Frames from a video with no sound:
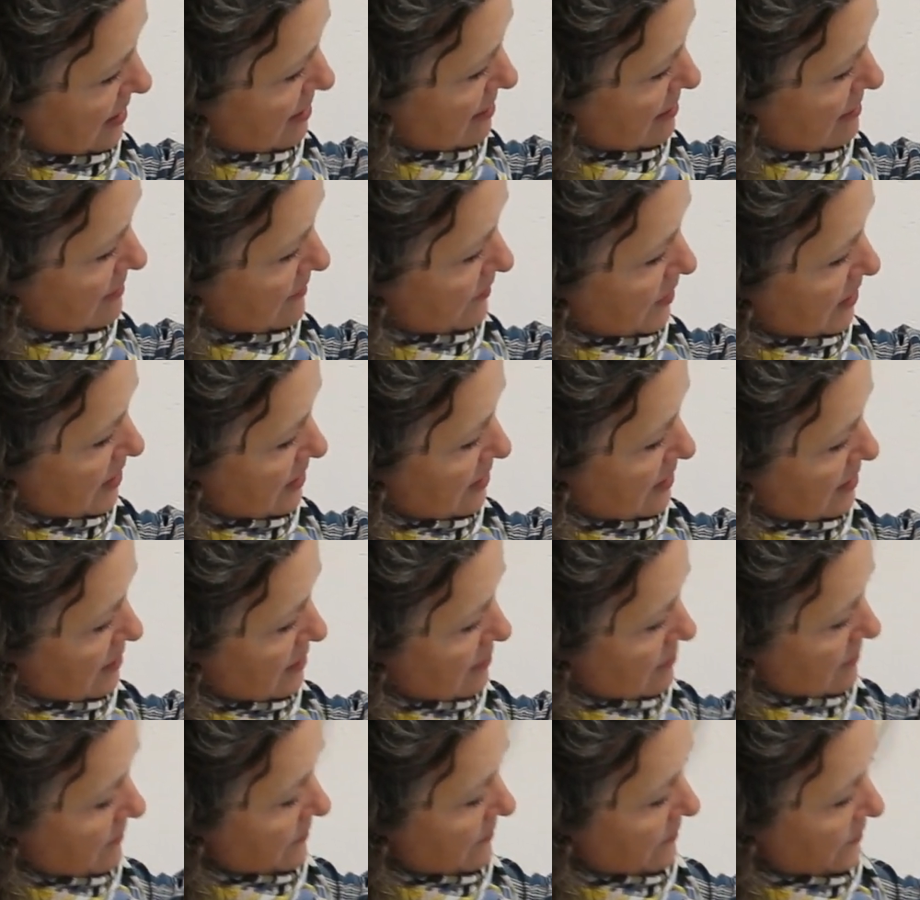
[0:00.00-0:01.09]
carved
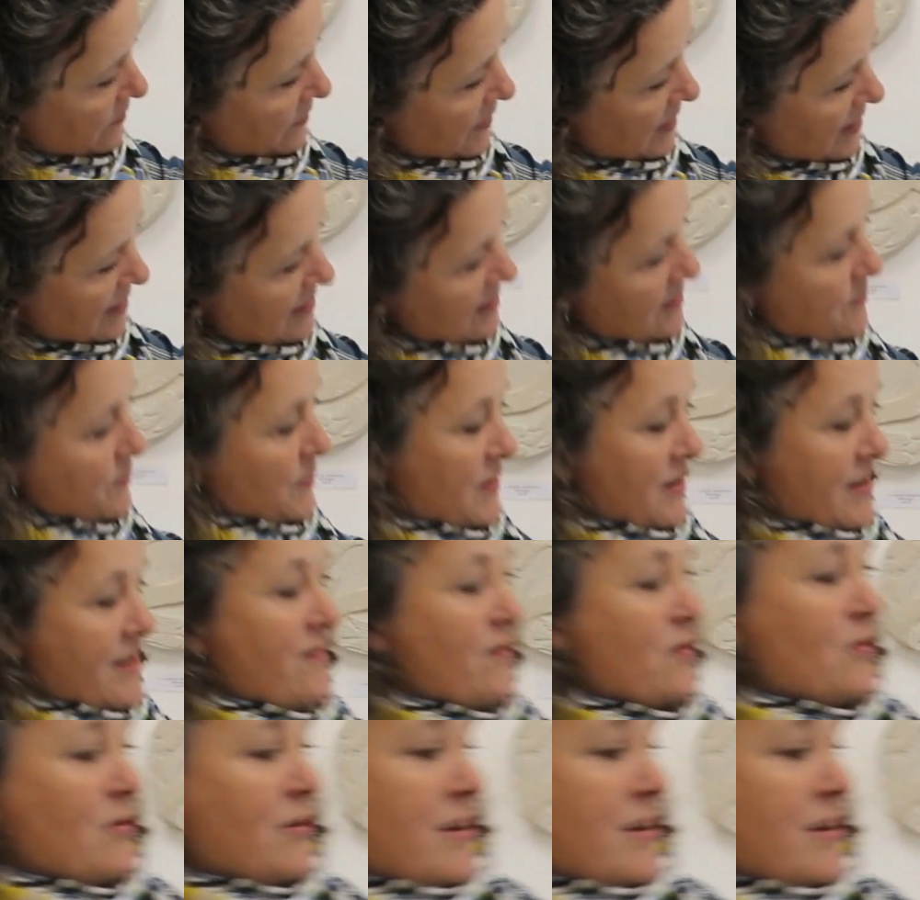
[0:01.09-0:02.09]
into it, but they've got to